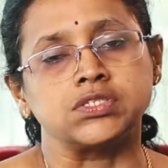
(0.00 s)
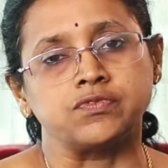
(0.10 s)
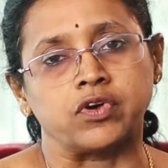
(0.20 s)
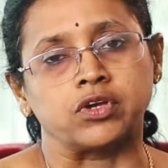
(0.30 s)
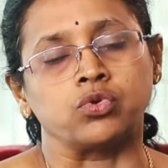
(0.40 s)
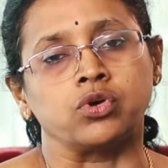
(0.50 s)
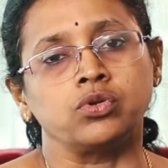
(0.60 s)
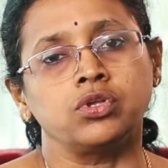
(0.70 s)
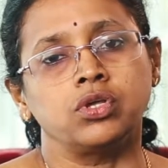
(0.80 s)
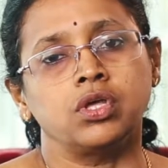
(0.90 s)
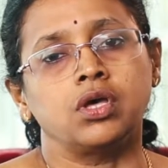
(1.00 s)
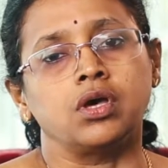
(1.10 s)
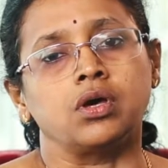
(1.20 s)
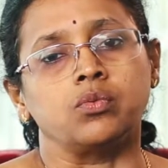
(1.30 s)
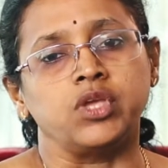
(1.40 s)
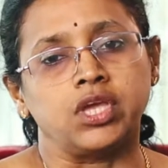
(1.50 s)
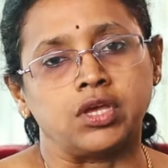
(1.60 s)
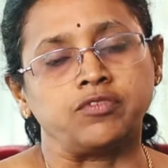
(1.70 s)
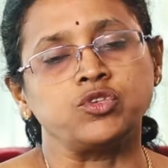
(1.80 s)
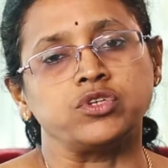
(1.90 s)
is found out, we
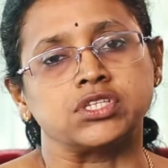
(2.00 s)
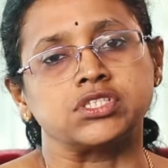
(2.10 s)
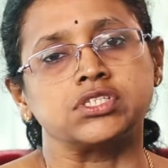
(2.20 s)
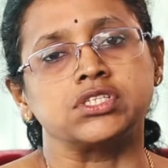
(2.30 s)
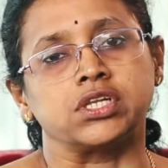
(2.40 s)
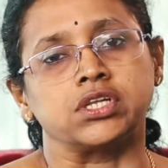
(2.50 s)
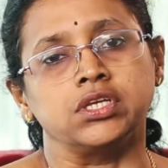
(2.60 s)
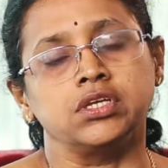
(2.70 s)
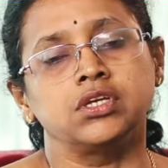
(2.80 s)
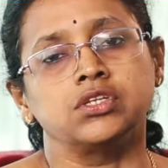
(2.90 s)
have to necessarily